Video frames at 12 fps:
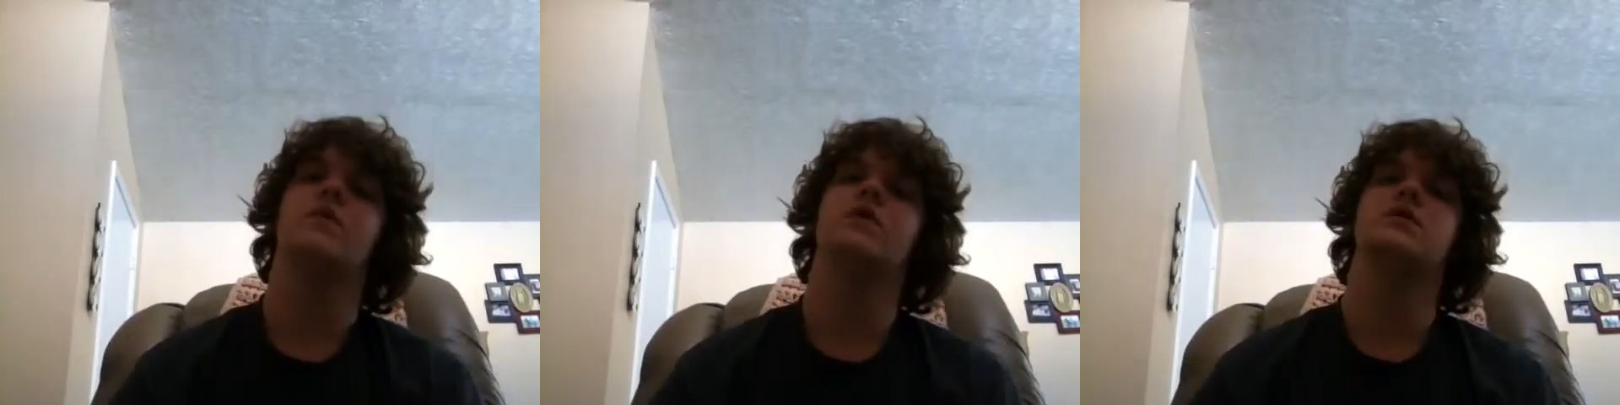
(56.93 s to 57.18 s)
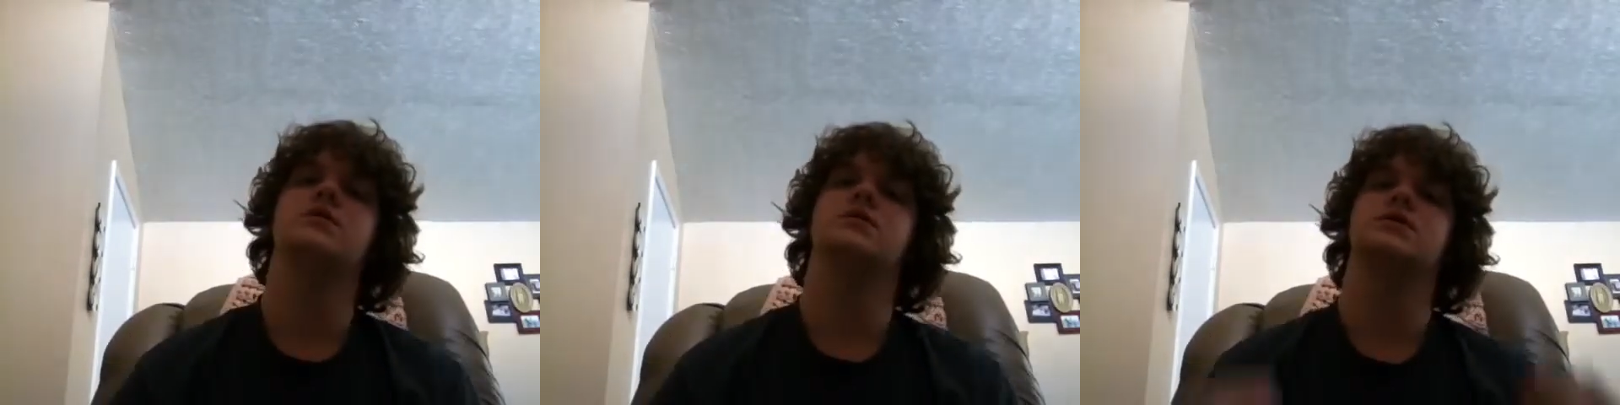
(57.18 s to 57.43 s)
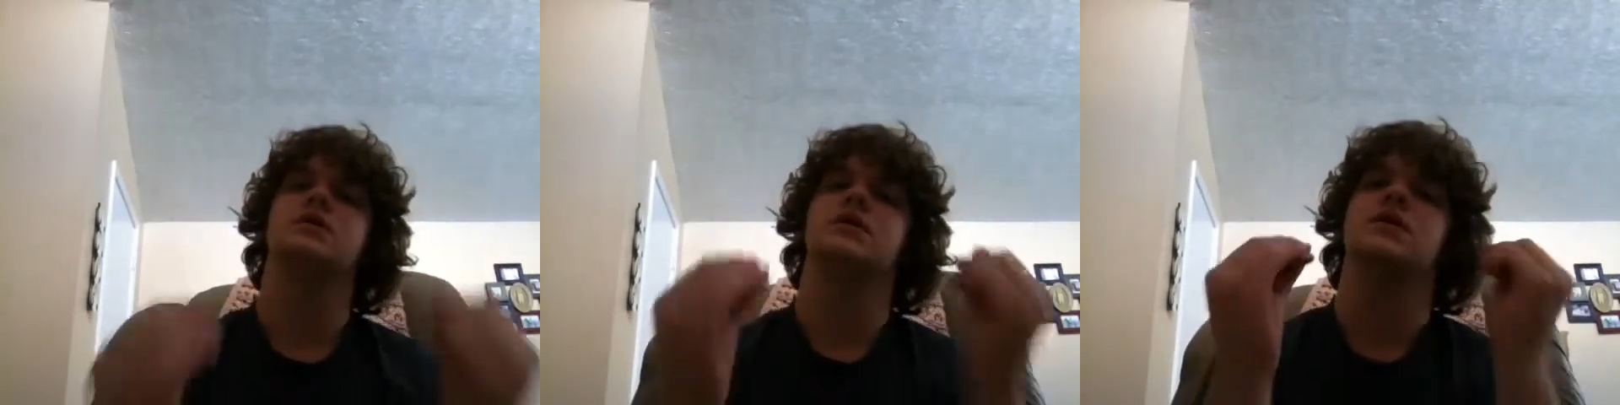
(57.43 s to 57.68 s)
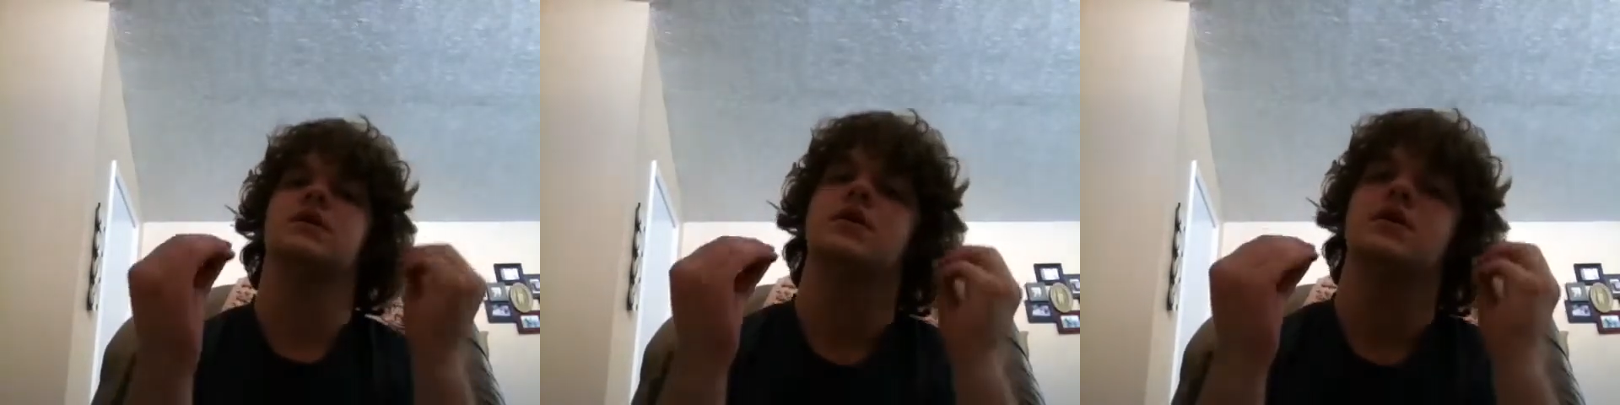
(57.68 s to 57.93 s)
was
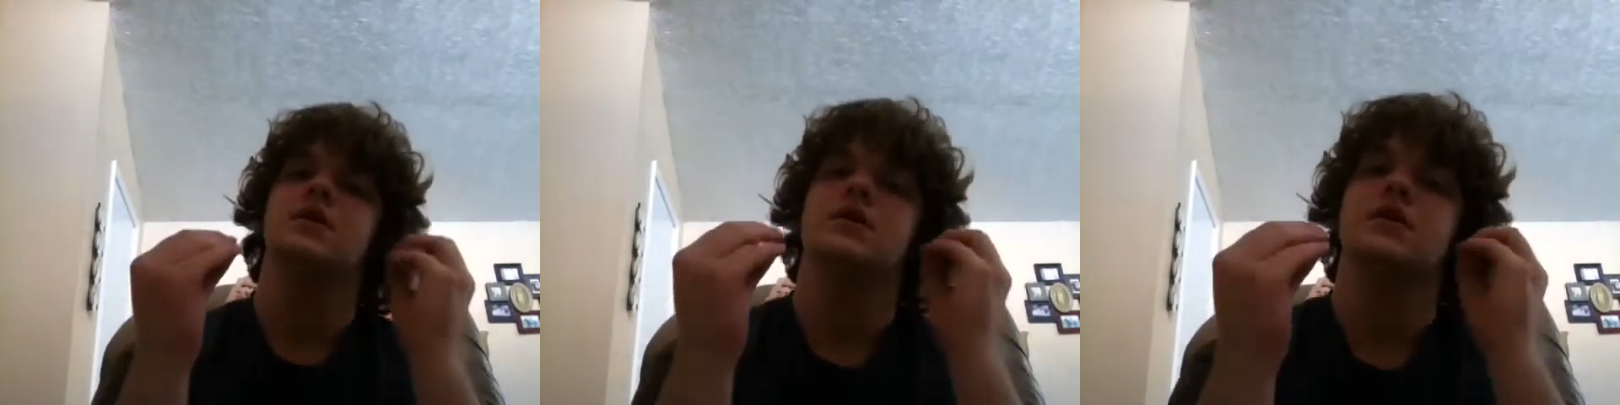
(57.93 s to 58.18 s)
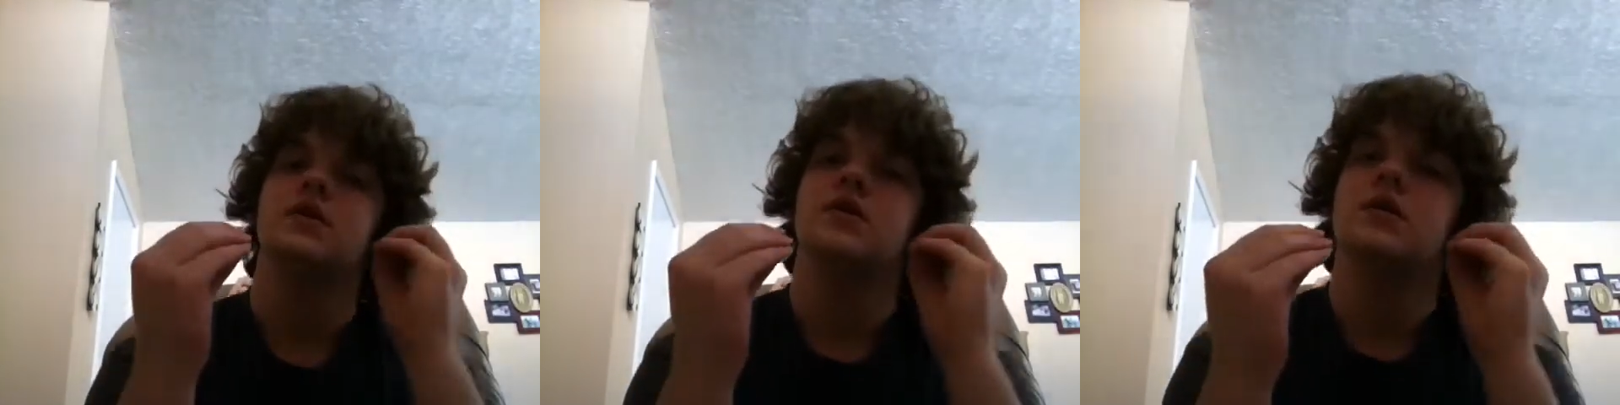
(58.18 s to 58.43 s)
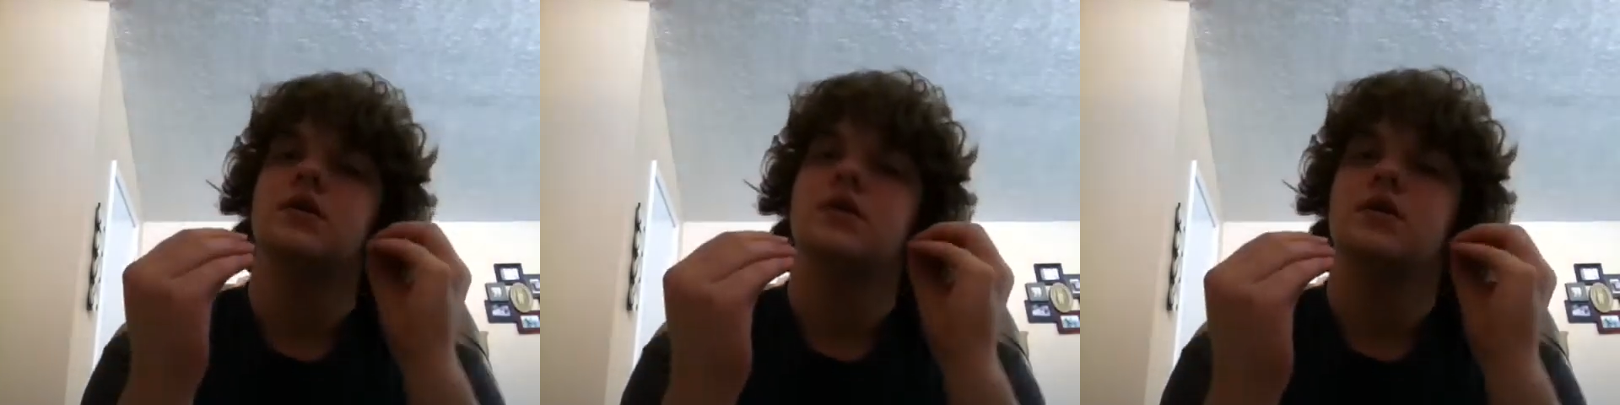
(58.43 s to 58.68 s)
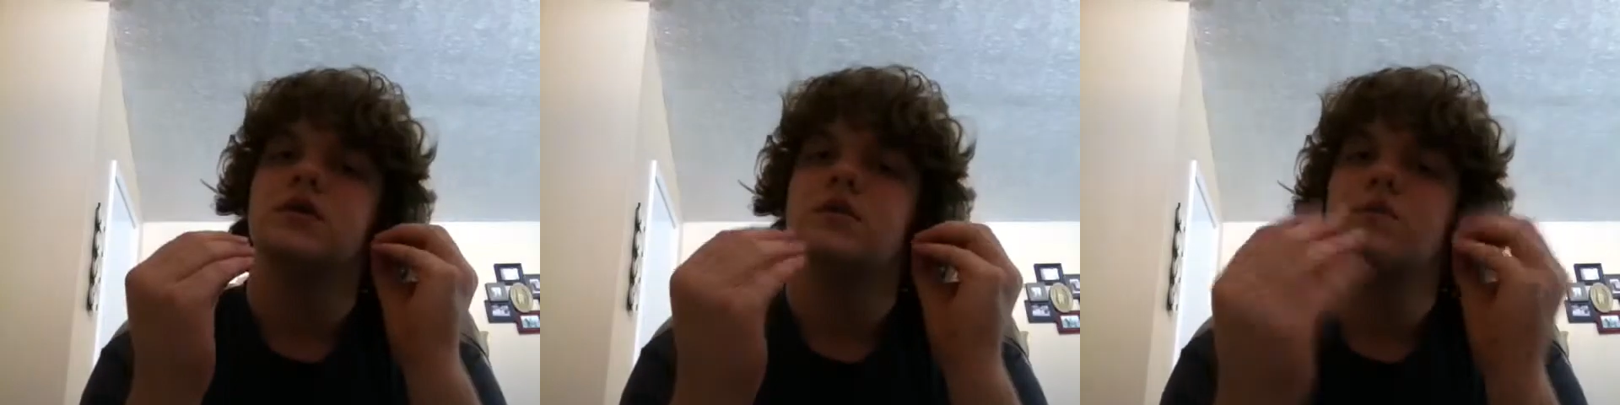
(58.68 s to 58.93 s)

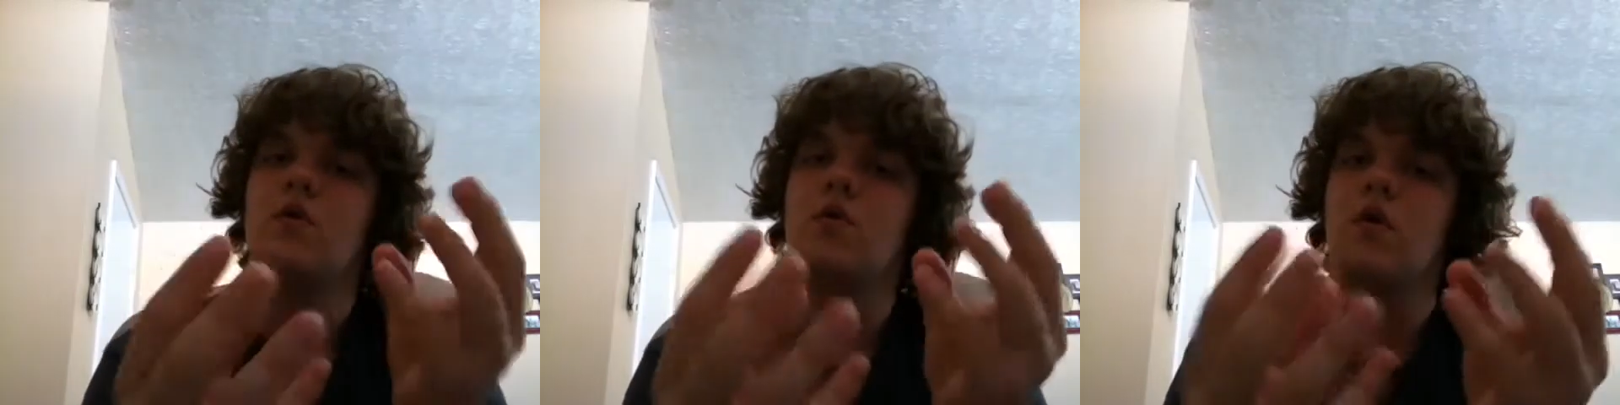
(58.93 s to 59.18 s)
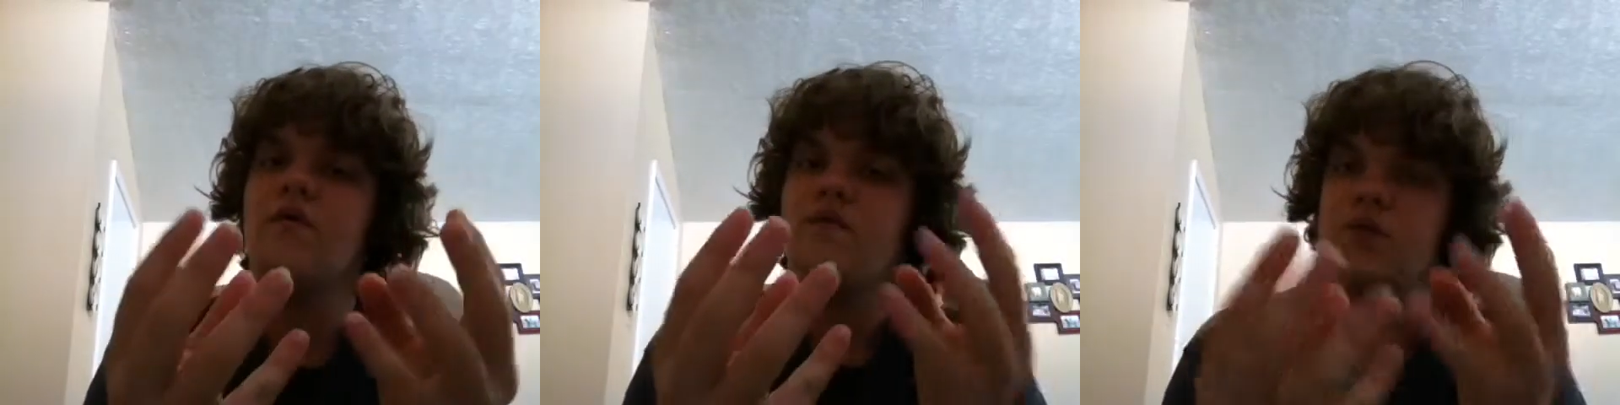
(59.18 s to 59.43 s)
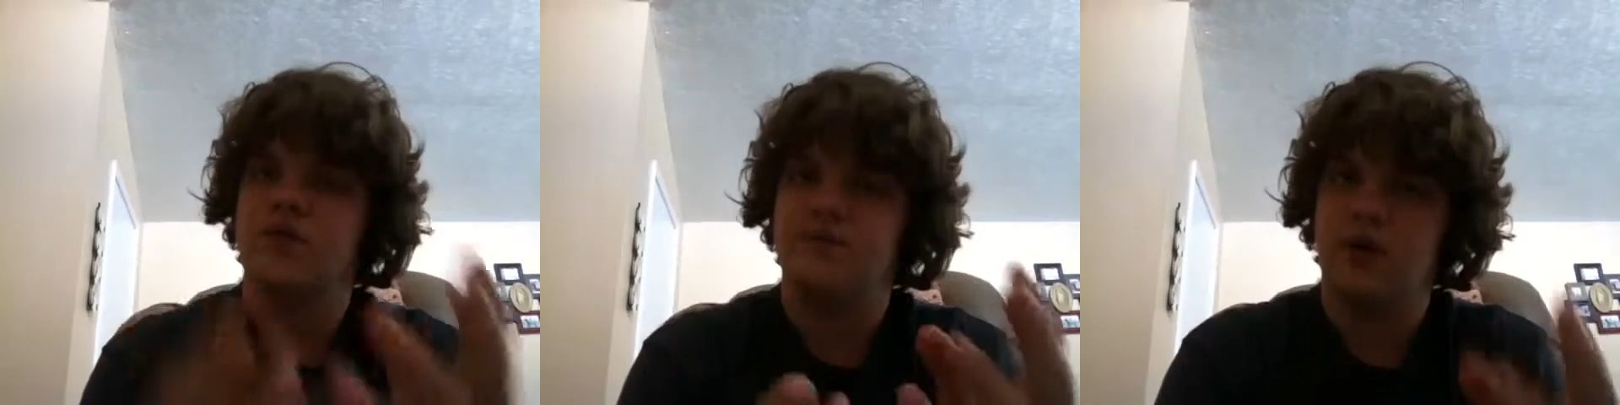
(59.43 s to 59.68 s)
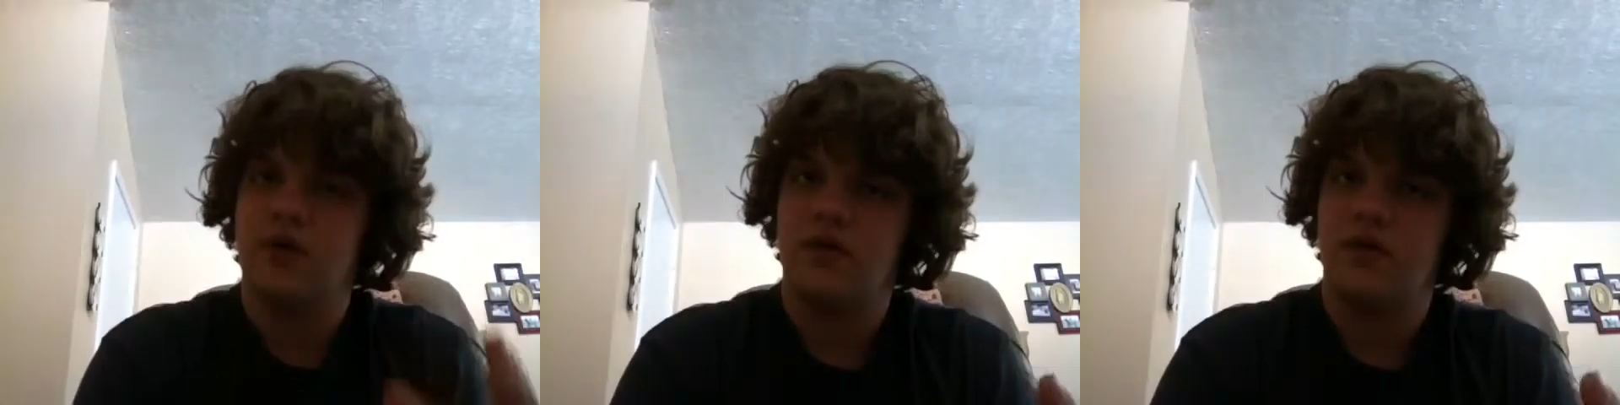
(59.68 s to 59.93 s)
we were going for his
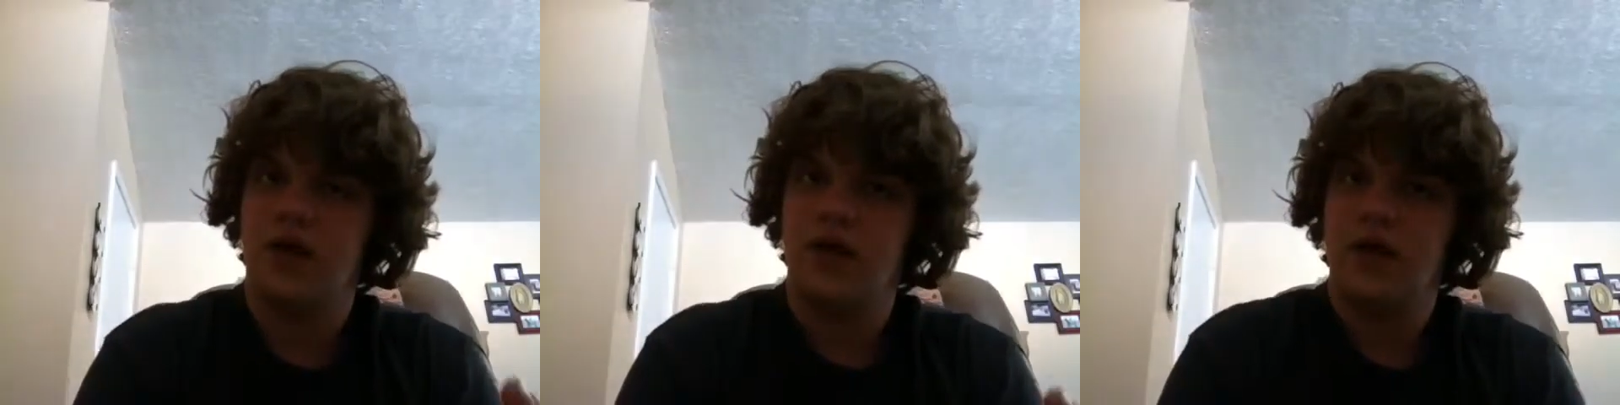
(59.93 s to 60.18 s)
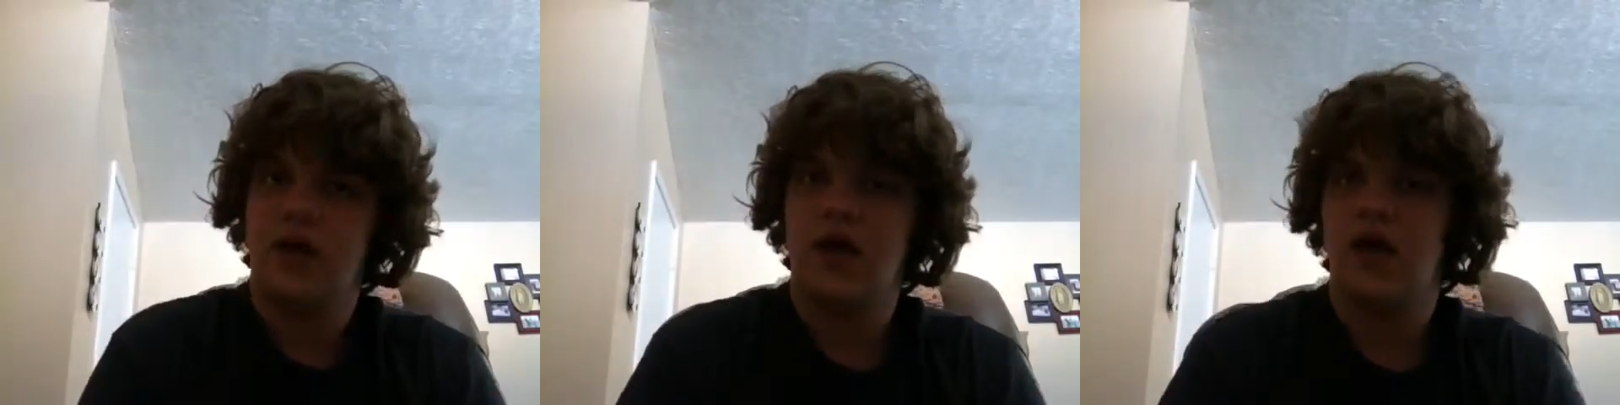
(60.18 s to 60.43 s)
birthday